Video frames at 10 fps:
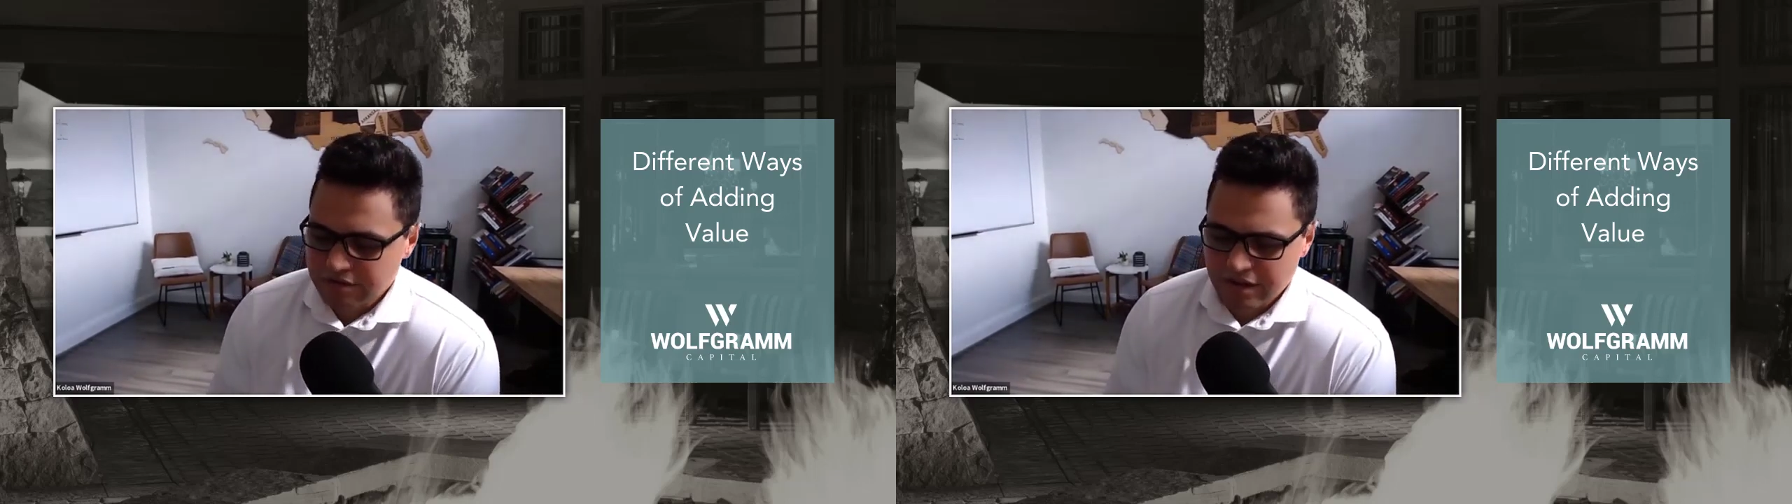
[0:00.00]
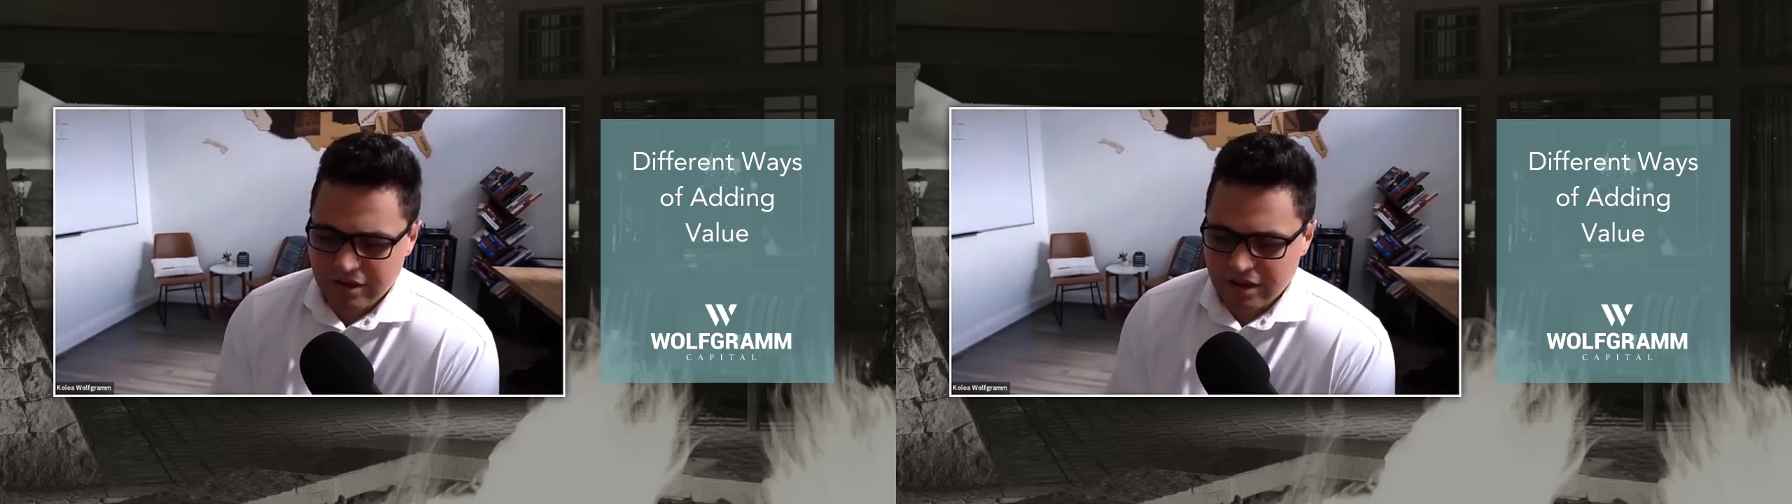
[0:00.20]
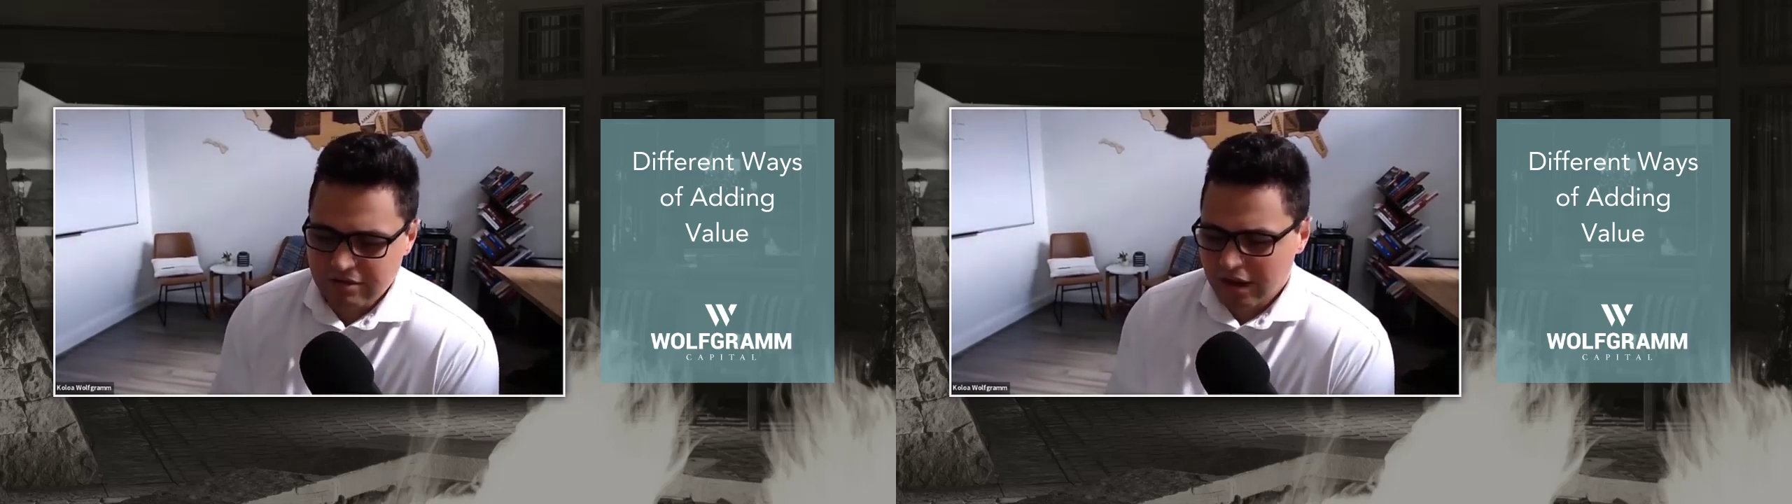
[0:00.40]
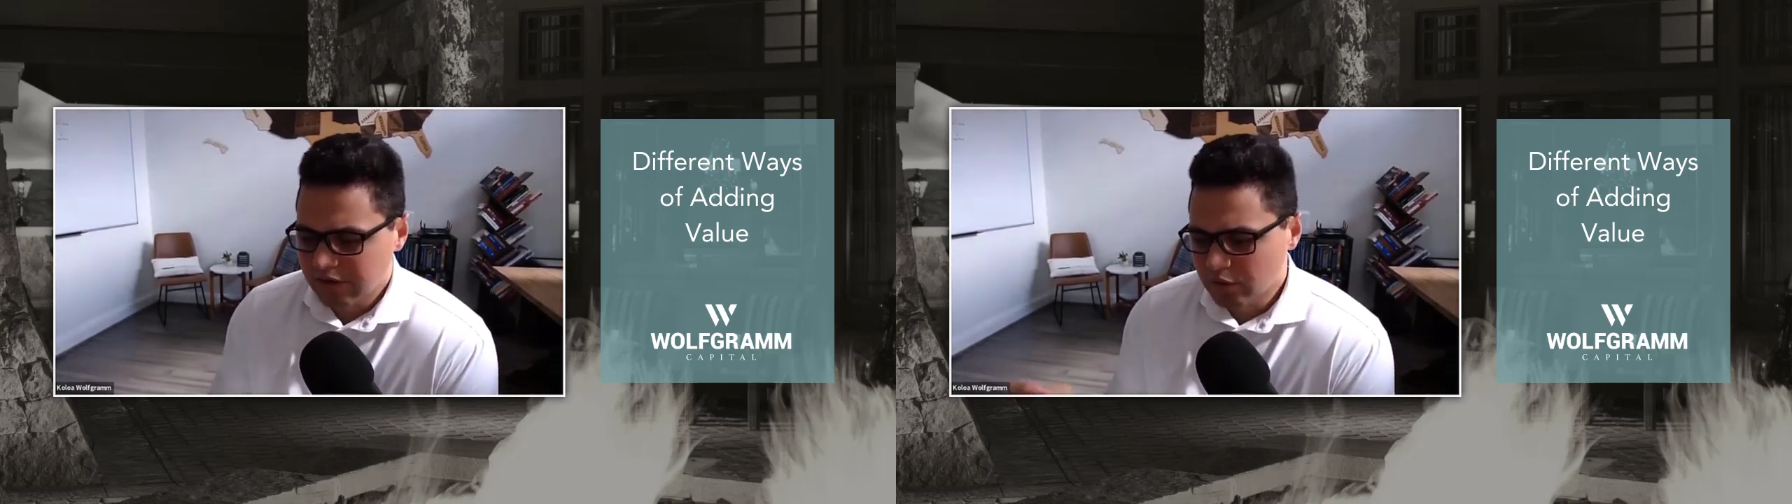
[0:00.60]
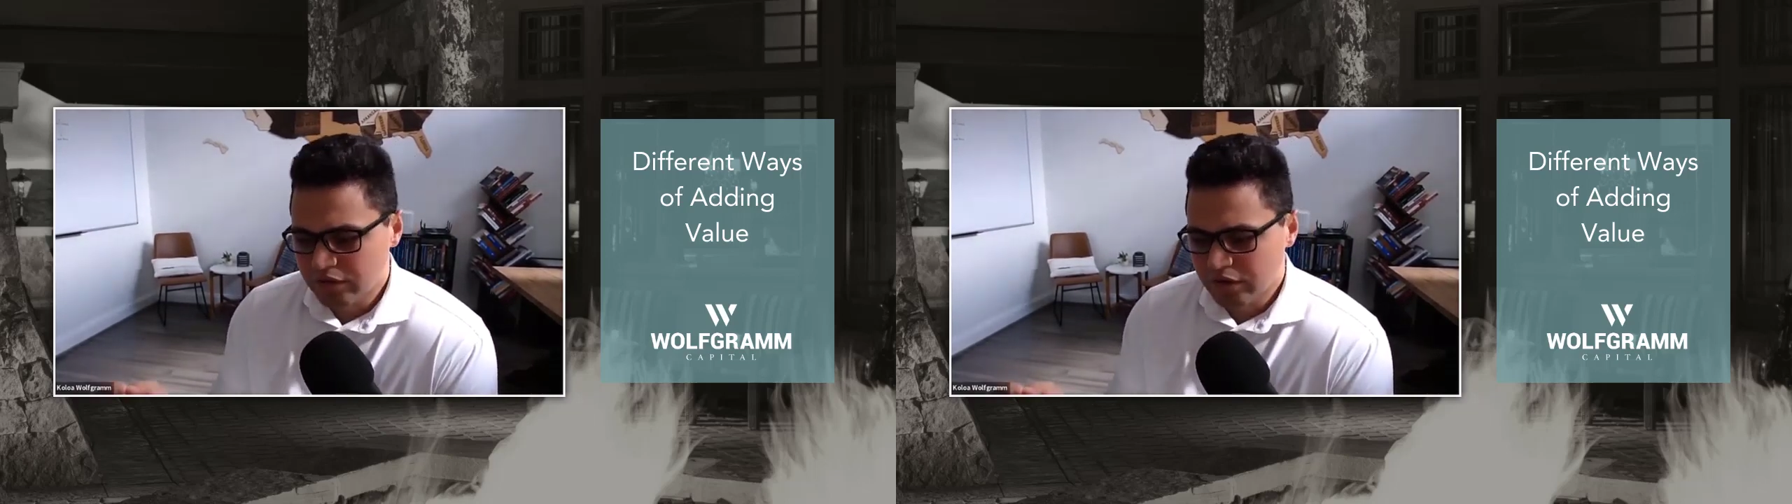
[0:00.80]

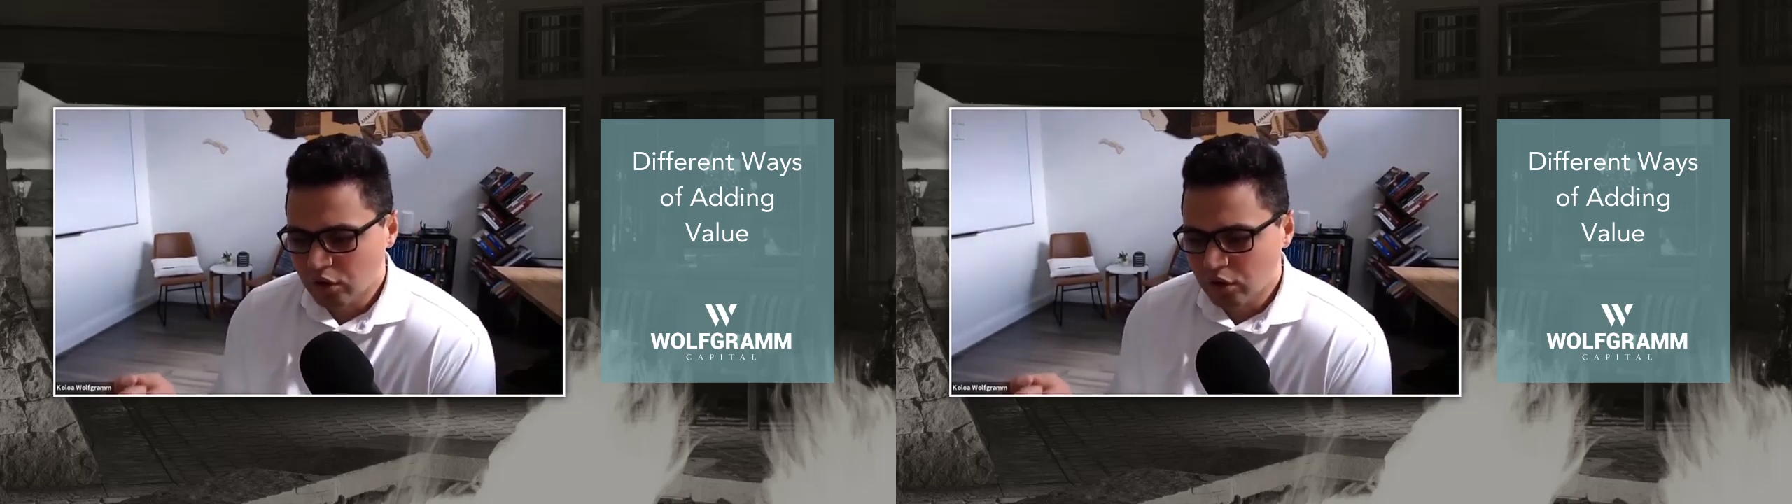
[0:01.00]
they were the